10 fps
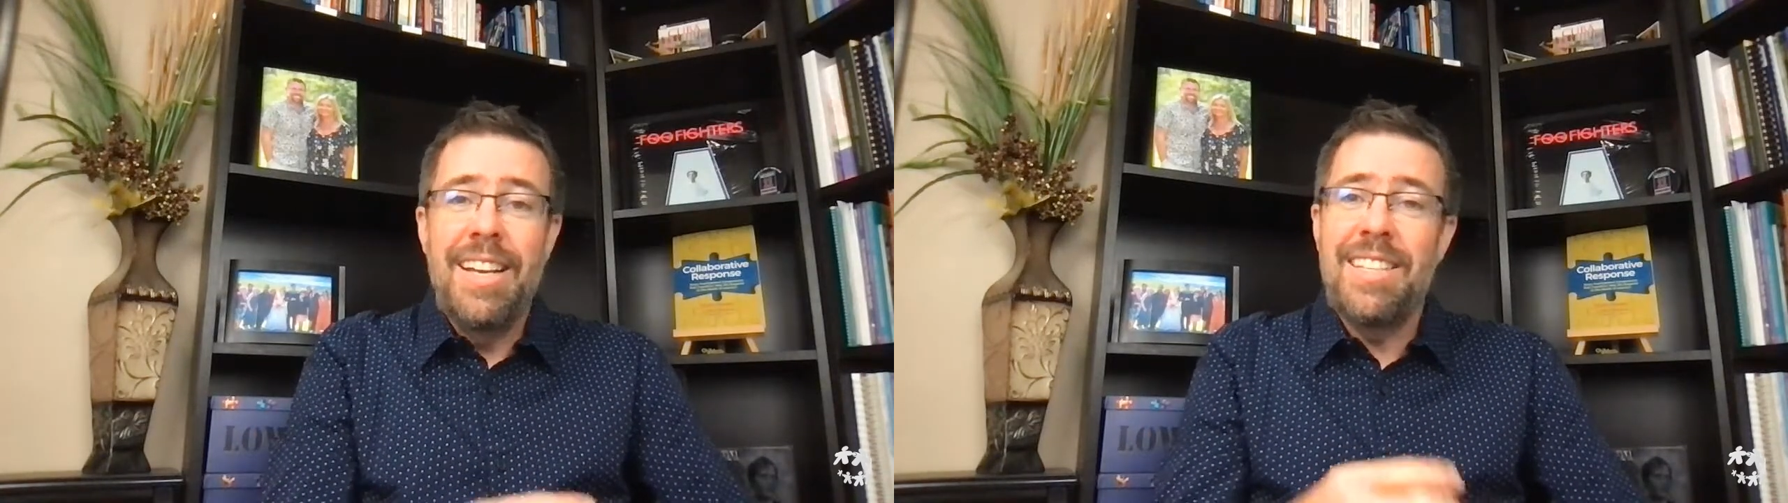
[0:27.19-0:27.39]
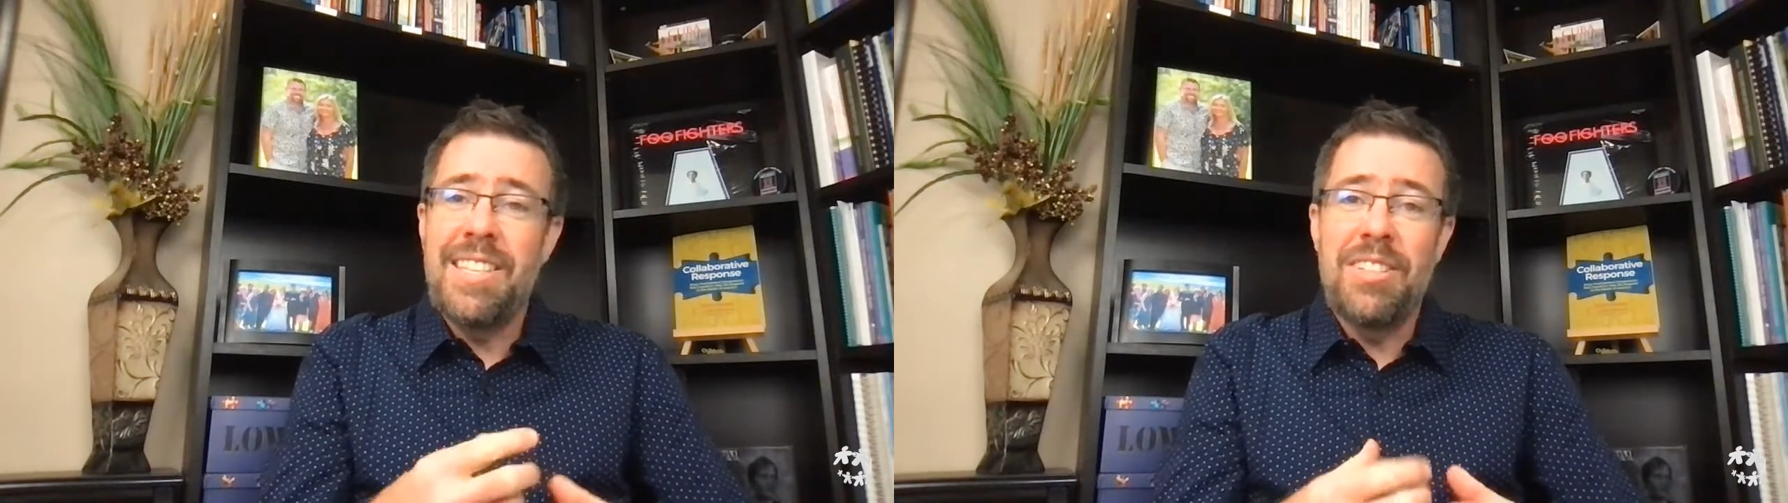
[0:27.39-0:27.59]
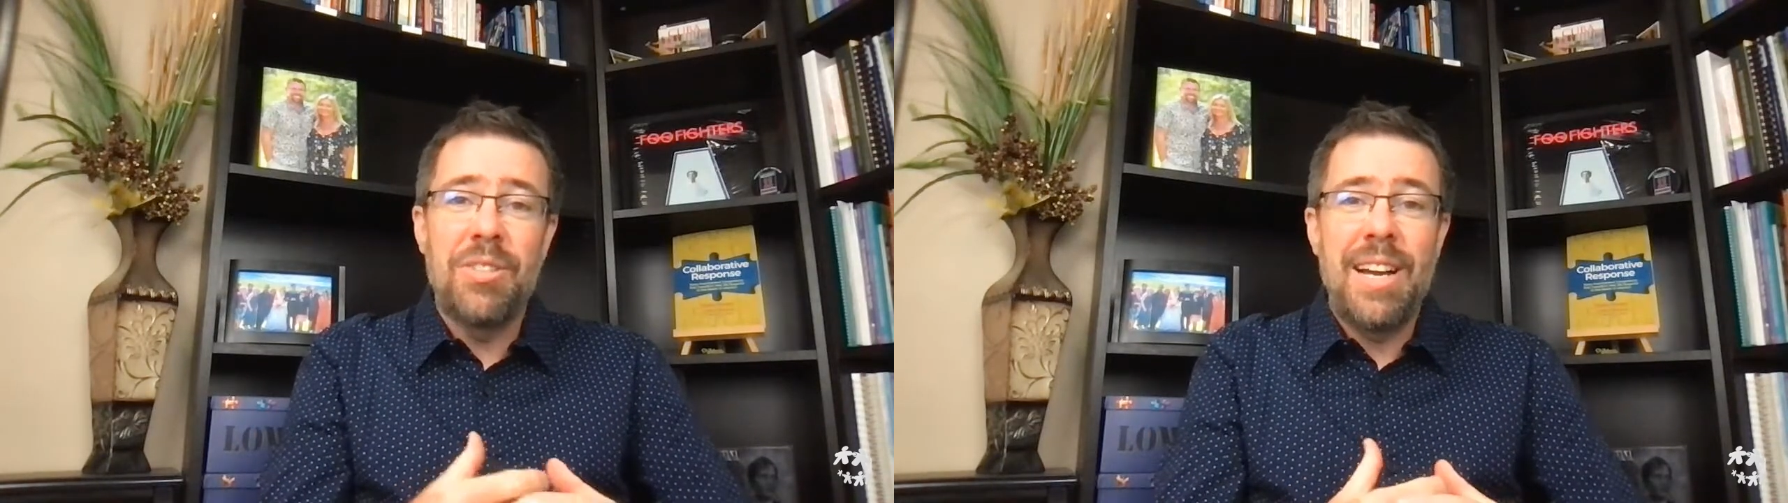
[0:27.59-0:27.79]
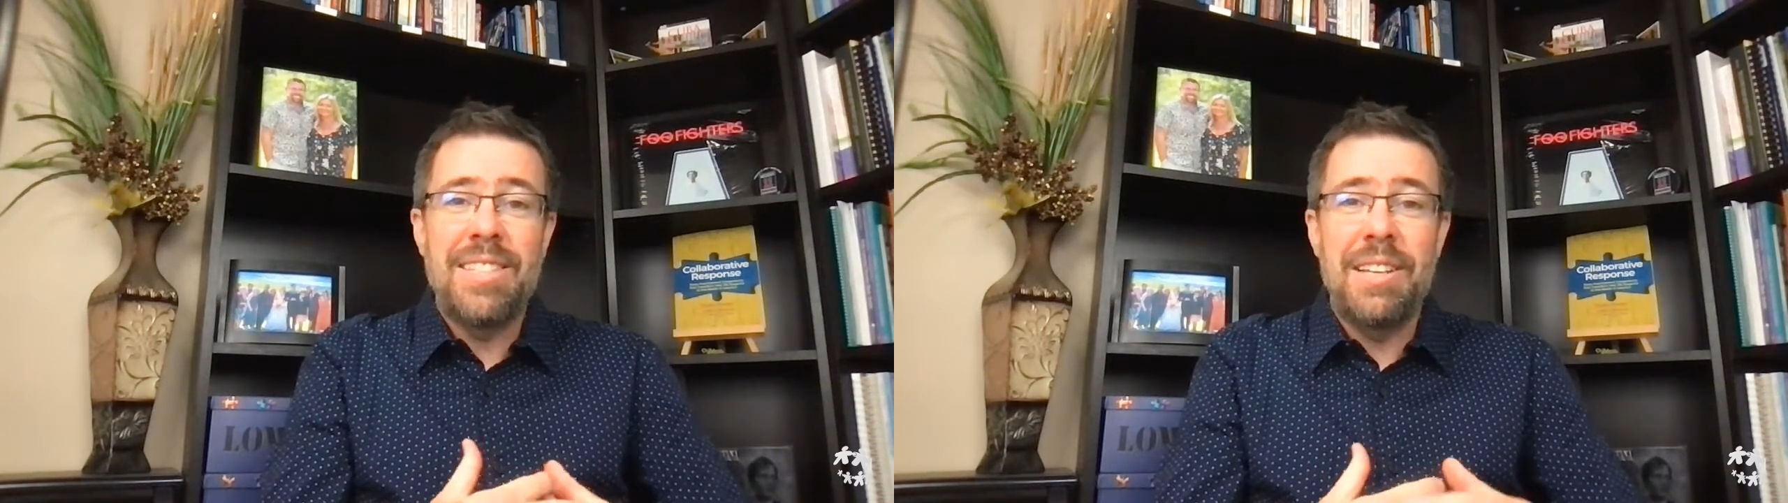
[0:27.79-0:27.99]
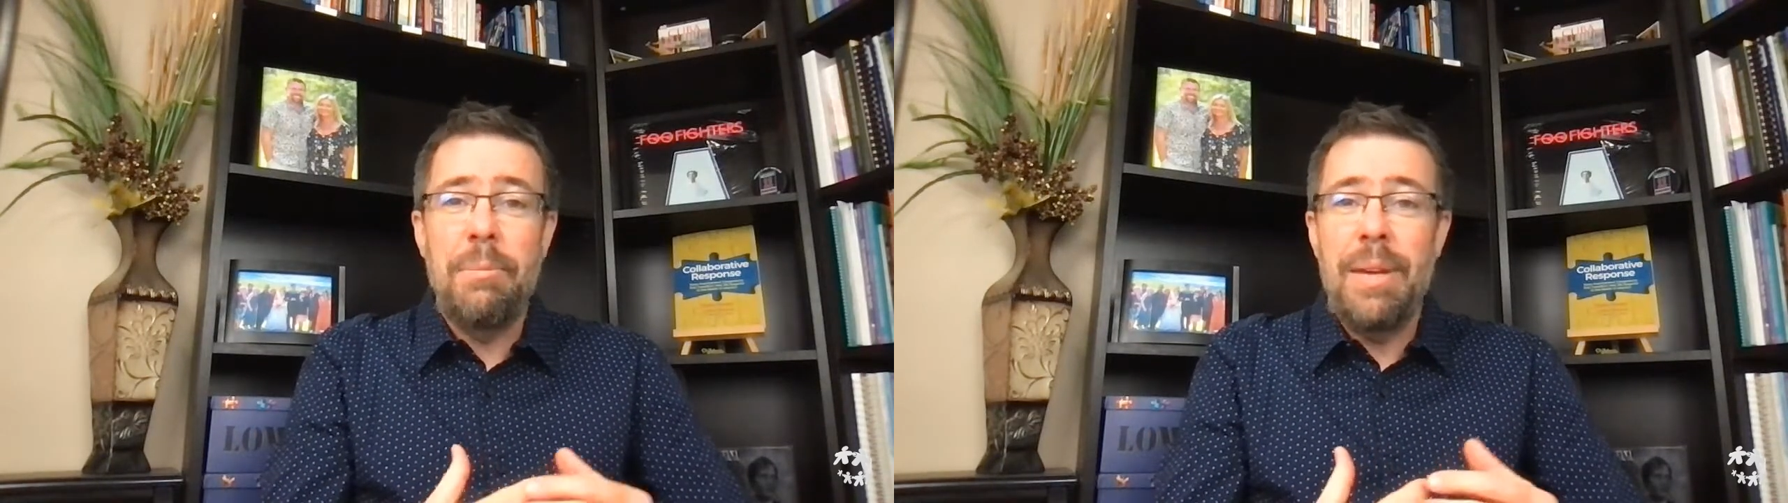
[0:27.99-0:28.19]
It's
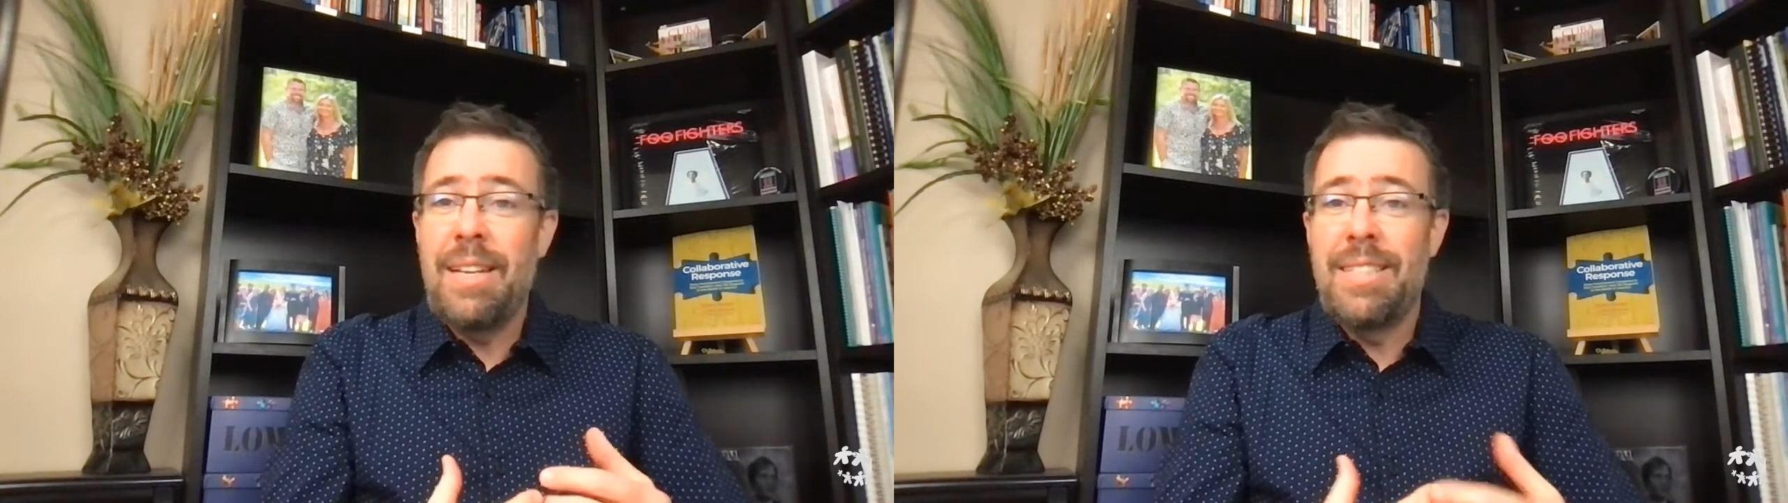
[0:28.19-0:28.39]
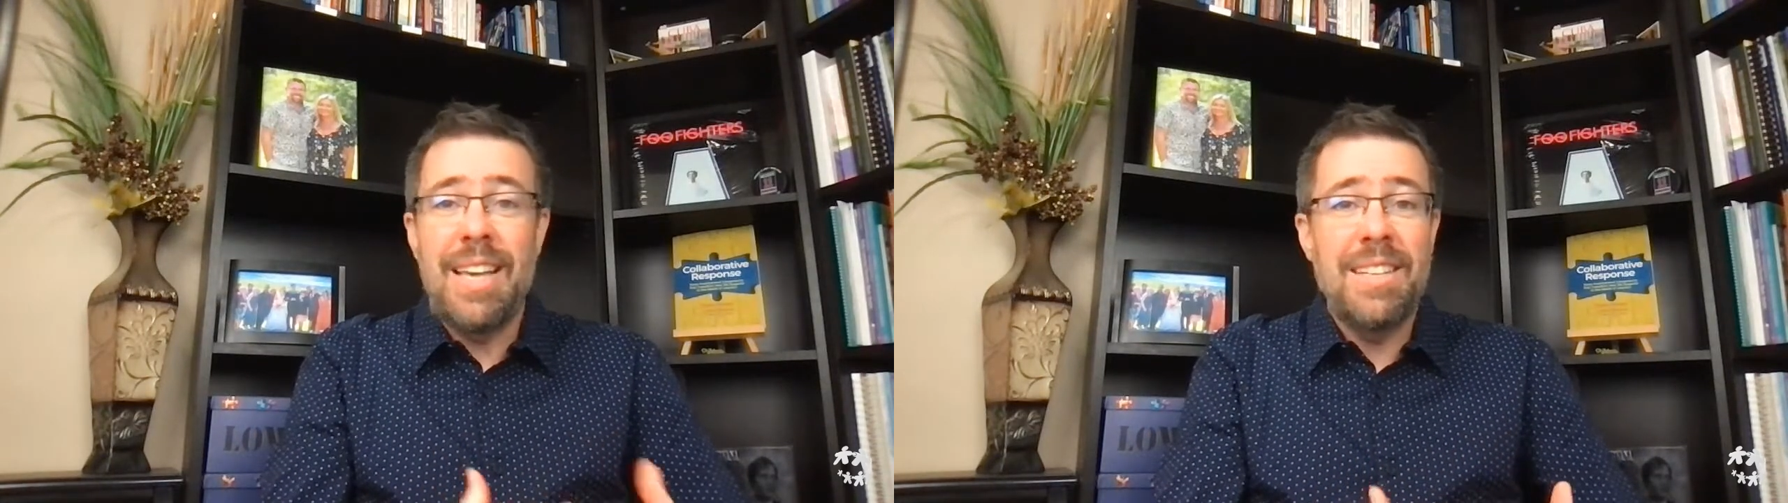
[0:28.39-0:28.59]
interesting because